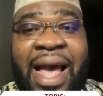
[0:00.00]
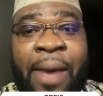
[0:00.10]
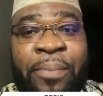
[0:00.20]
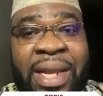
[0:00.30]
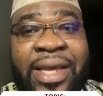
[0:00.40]

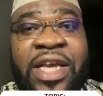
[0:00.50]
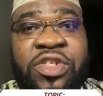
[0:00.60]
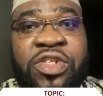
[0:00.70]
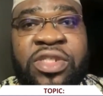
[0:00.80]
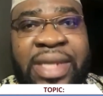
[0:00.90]

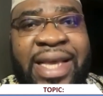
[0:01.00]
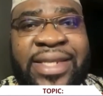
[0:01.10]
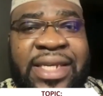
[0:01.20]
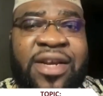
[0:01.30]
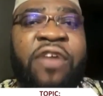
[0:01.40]
applications
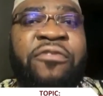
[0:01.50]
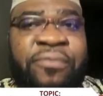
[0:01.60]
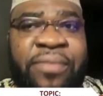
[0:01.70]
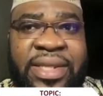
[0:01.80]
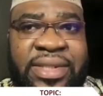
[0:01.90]
is the
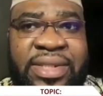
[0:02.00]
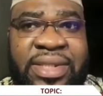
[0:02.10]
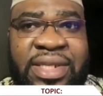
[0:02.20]
government.